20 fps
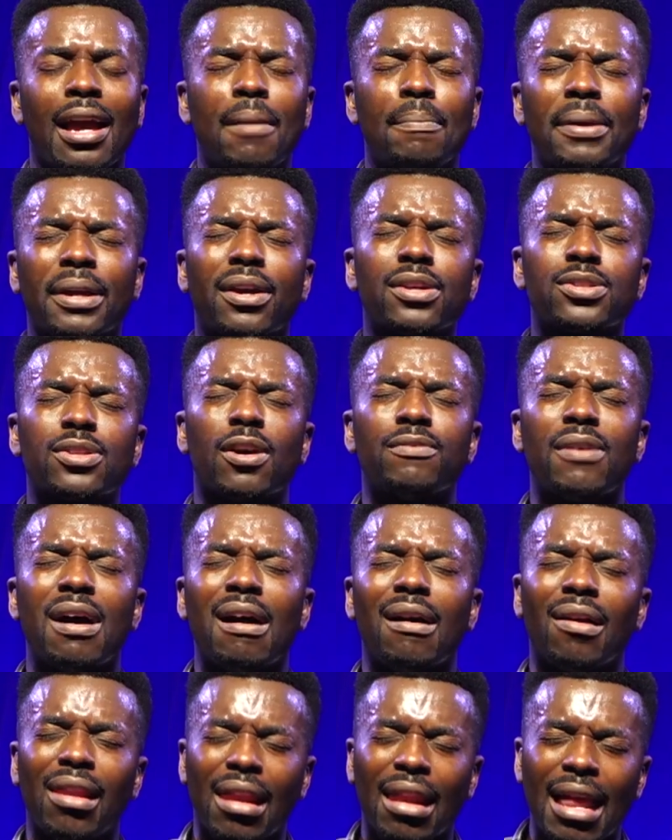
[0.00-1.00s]
because of
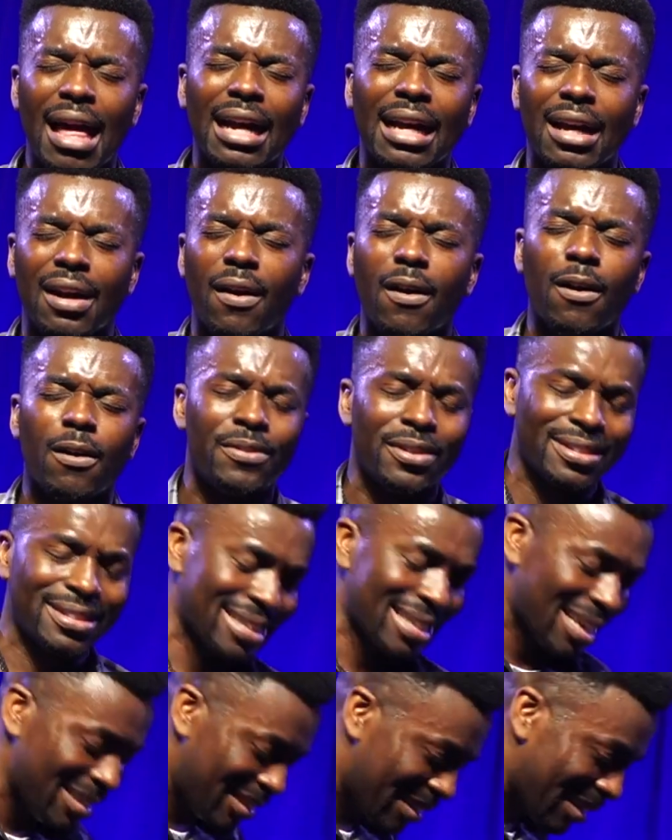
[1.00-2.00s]
our lack of
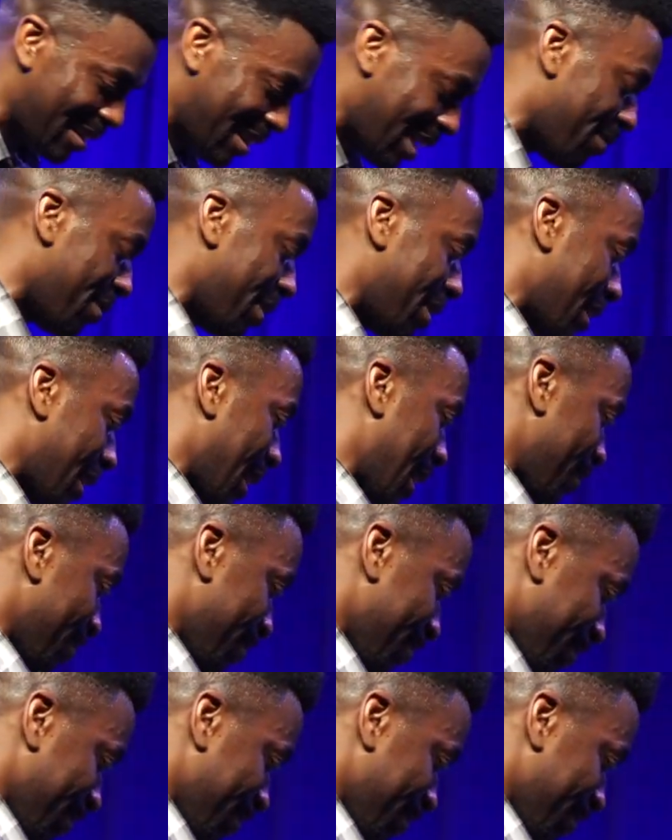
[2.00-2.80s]
sensitivity,